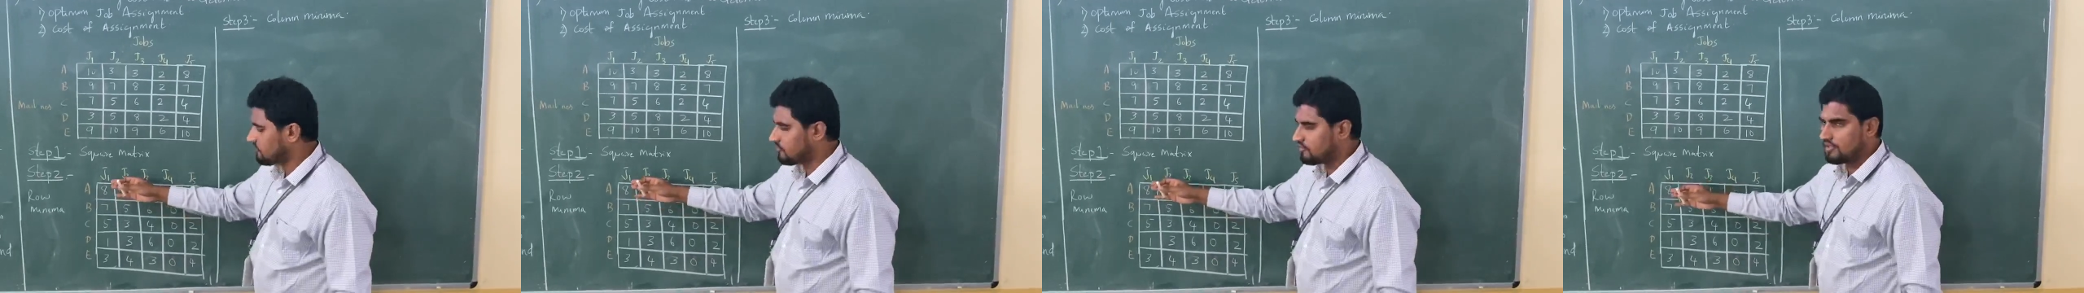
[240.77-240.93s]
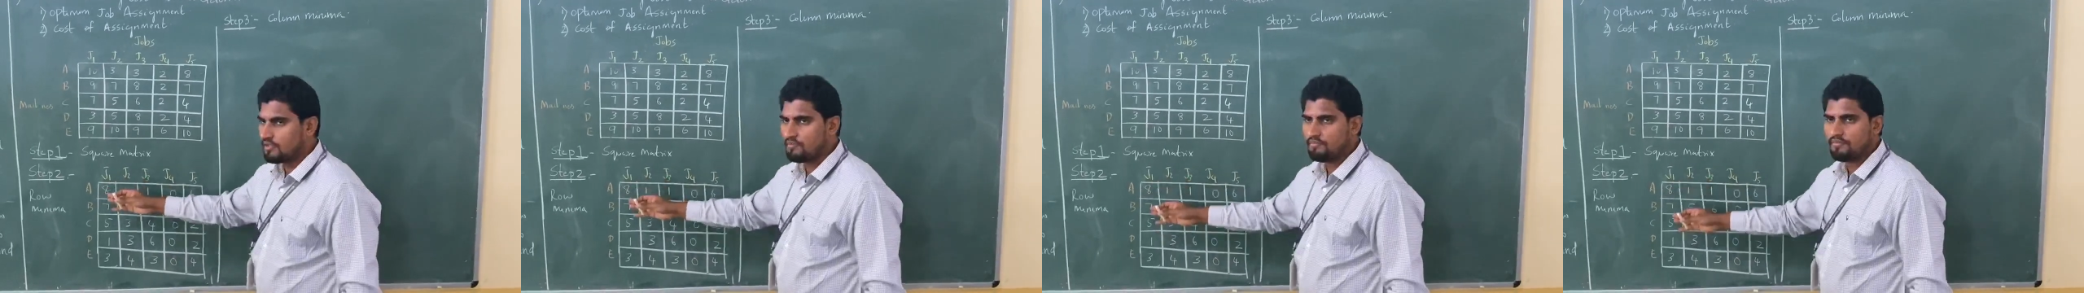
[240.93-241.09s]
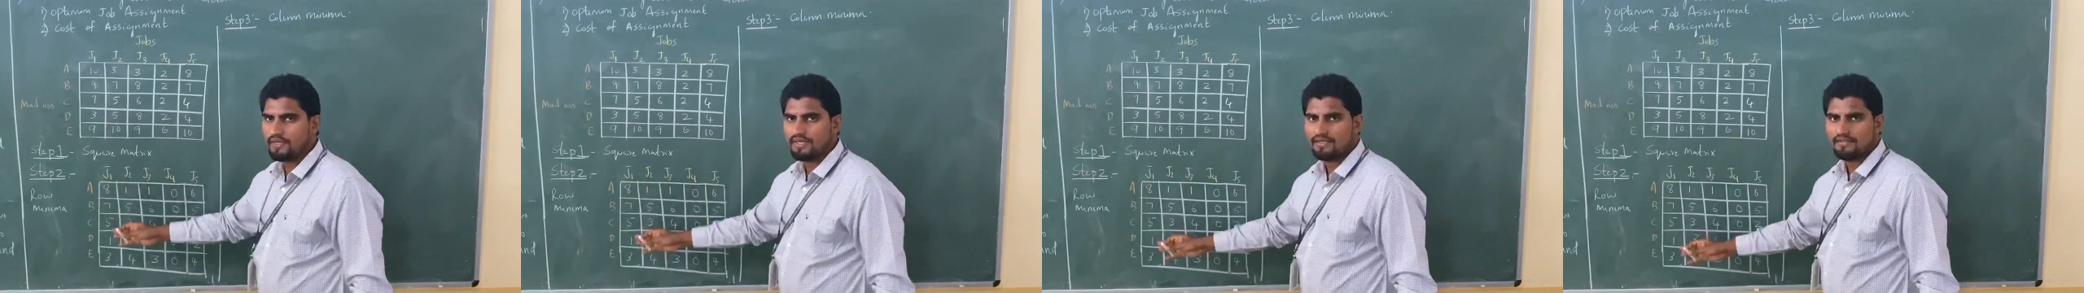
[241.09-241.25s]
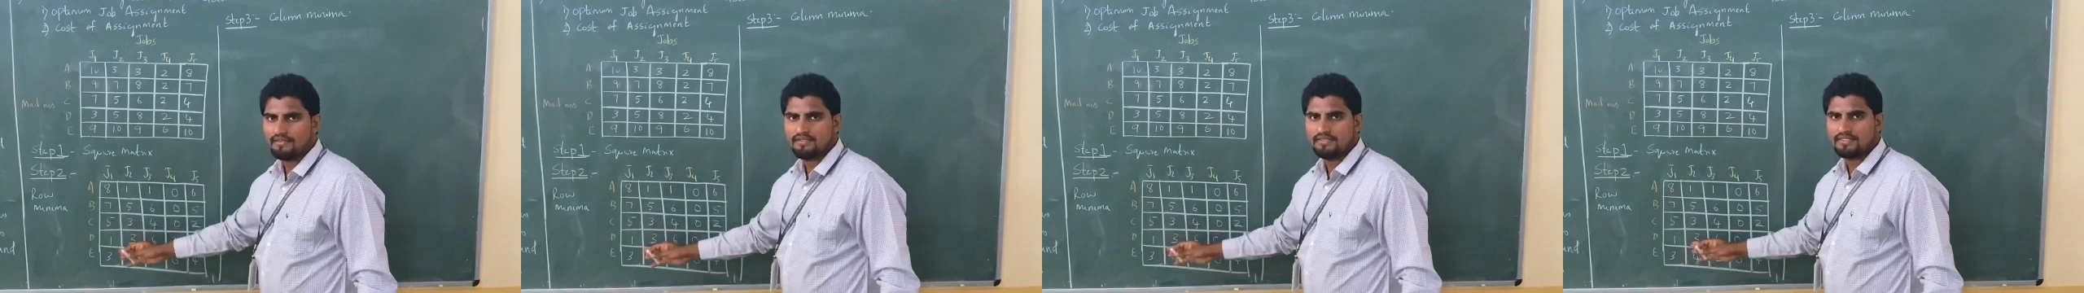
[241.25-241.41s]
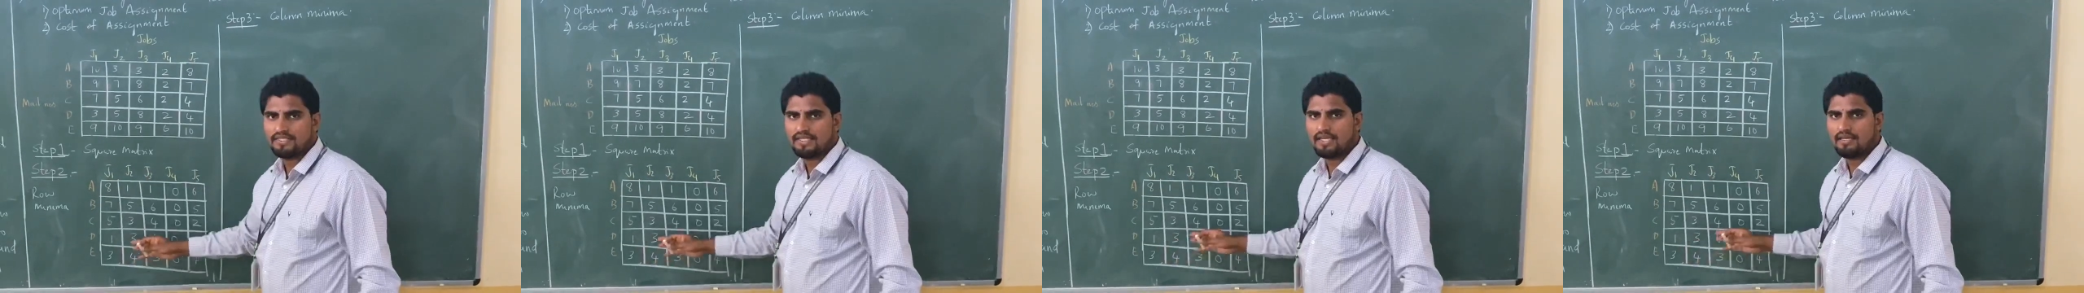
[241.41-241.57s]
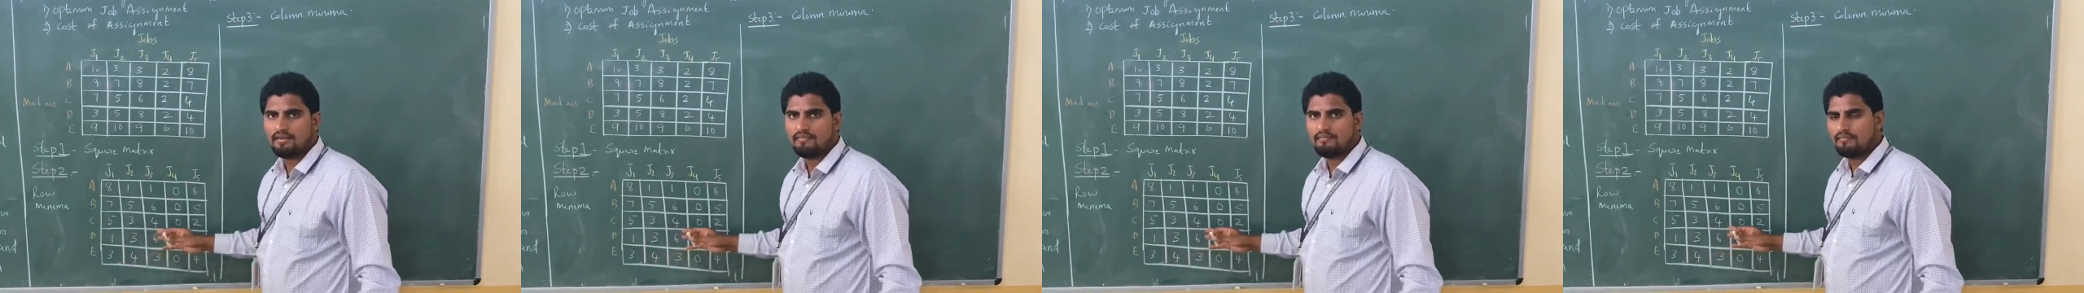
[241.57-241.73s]
to repeat the
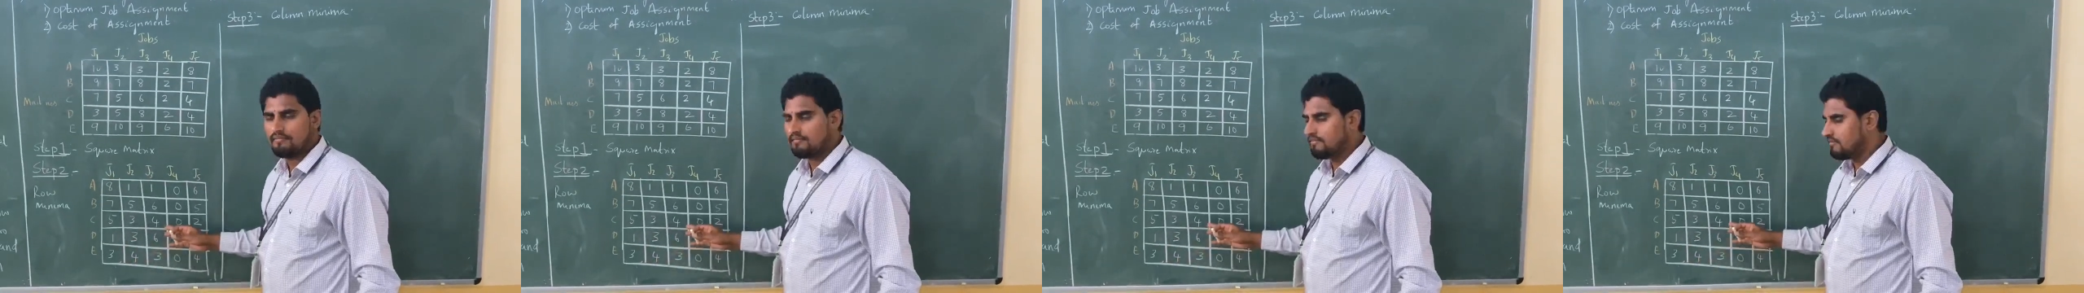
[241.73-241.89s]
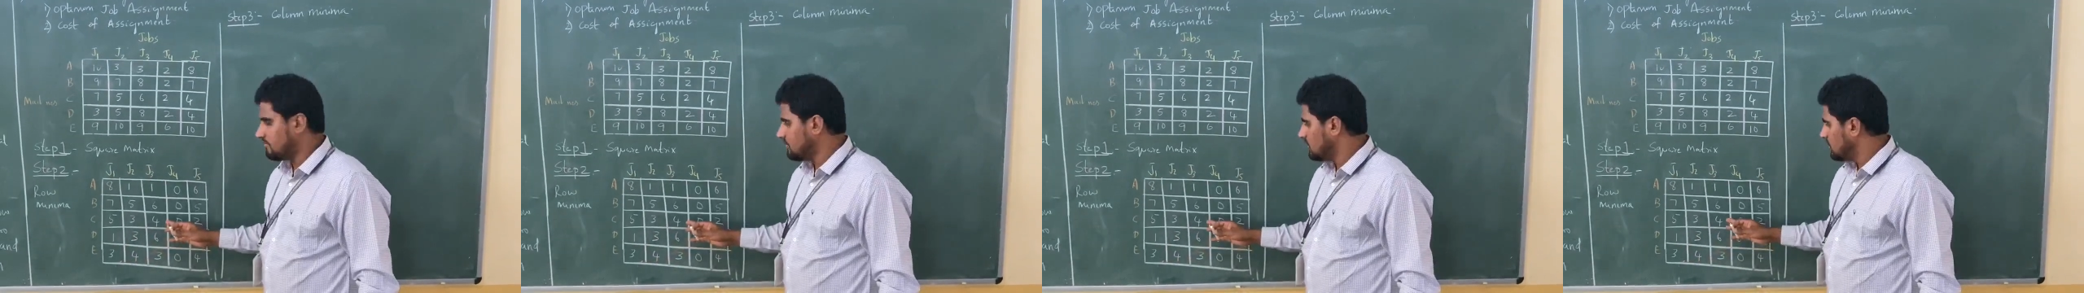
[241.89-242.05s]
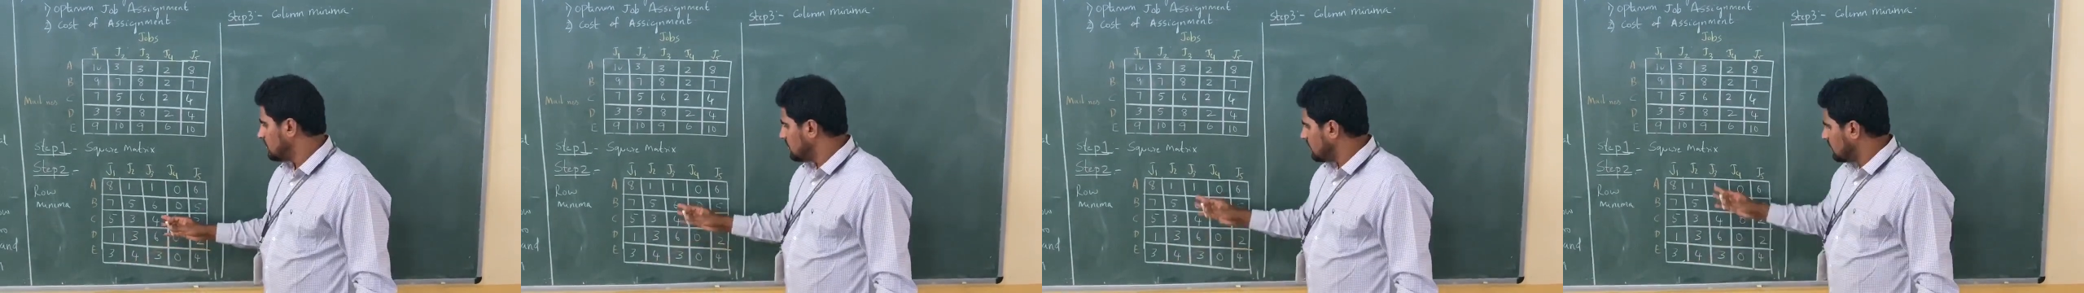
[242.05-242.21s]
same